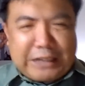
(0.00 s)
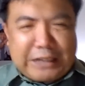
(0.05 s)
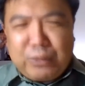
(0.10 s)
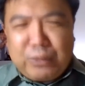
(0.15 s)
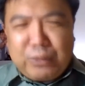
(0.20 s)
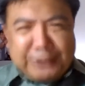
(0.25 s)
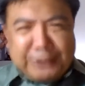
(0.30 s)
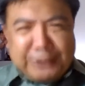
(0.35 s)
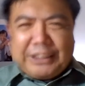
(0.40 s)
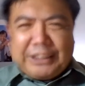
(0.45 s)
And
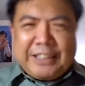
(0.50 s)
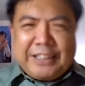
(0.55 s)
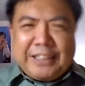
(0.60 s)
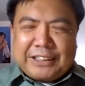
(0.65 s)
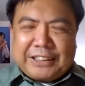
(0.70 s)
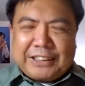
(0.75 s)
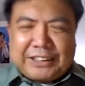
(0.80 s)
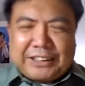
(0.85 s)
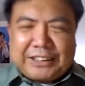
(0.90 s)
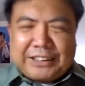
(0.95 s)
we see
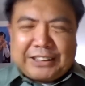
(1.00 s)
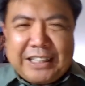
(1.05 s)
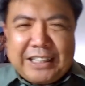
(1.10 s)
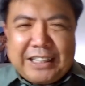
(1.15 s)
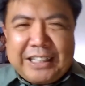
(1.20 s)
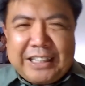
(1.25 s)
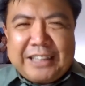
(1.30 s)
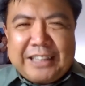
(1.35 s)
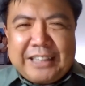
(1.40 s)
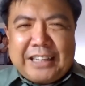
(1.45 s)
this
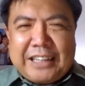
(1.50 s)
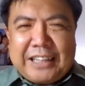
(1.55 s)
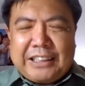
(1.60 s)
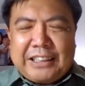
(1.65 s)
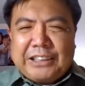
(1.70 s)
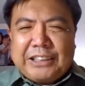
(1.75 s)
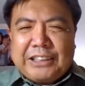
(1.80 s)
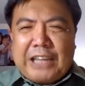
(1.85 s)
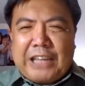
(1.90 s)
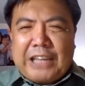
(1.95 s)
in that
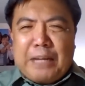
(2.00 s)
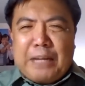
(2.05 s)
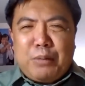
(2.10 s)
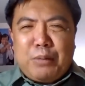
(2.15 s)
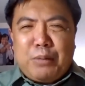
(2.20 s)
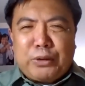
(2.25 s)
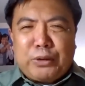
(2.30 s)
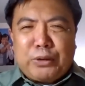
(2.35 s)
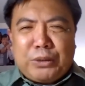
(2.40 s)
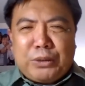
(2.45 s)
he is
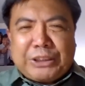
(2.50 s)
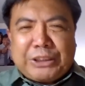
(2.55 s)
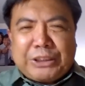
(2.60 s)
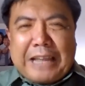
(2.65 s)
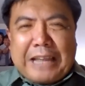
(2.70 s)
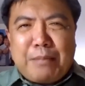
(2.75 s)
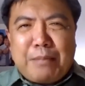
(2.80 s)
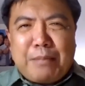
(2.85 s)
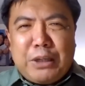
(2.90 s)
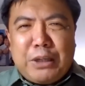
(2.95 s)
able to
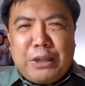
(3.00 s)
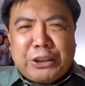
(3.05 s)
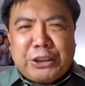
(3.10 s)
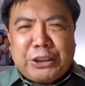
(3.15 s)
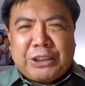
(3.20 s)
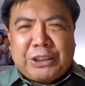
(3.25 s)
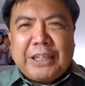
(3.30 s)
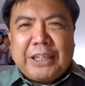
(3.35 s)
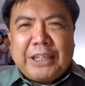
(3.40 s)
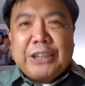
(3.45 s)

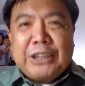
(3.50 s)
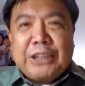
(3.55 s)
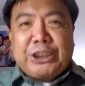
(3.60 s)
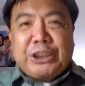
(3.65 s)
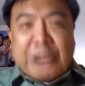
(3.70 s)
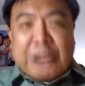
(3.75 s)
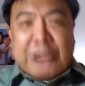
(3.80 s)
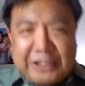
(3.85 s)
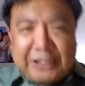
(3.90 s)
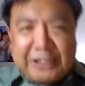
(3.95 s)
establish
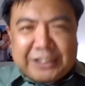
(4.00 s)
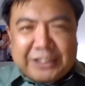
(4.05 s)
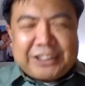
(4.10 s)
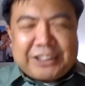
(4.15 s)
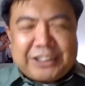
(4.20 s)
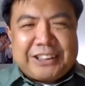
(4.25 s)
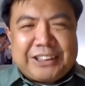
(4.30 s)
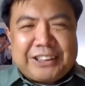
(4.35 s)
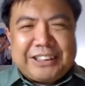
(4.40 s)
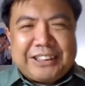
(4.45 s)

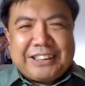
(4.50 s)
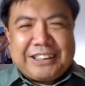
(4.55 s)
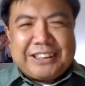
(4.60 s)
cities.